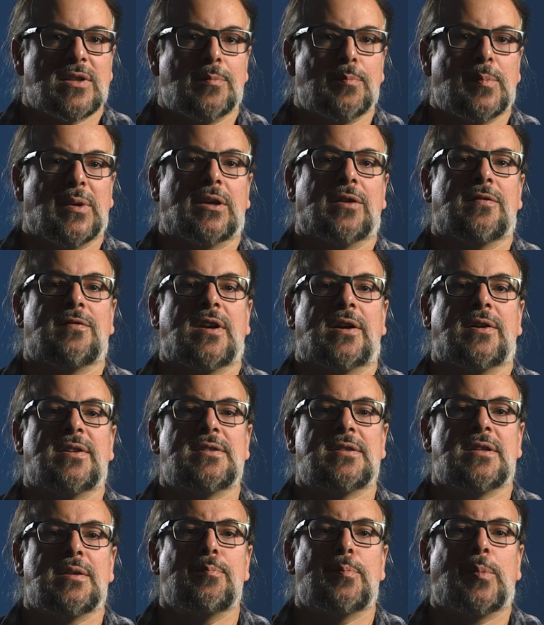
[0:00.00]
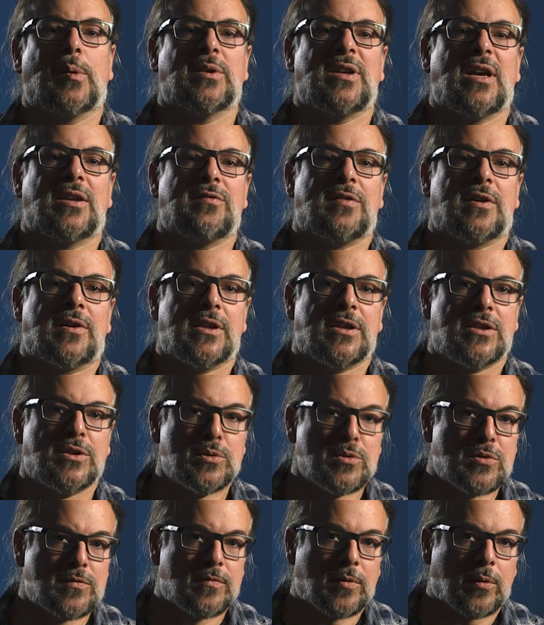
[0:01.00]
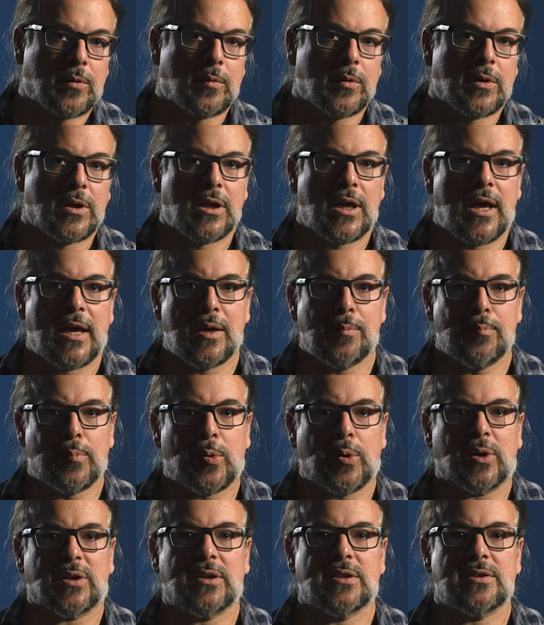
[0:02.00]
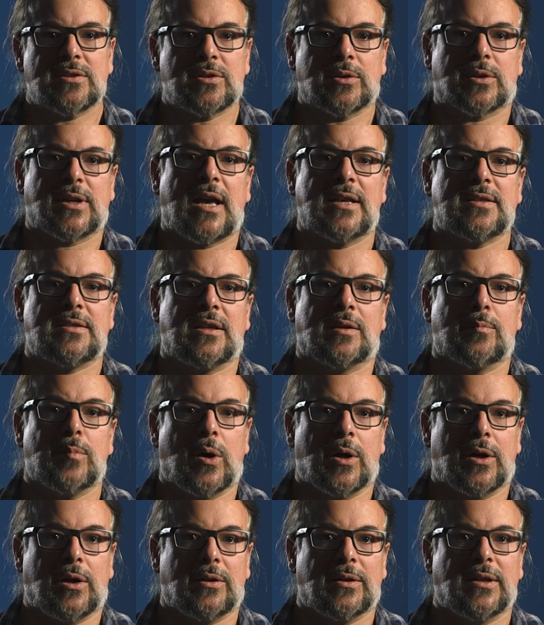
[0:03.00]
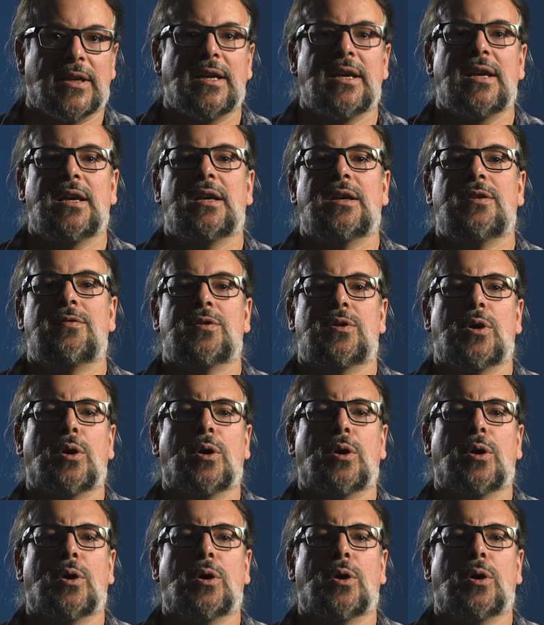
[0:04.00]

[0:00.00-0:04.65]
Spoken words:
and pick a very simple yet very useful and important stochastic model. If you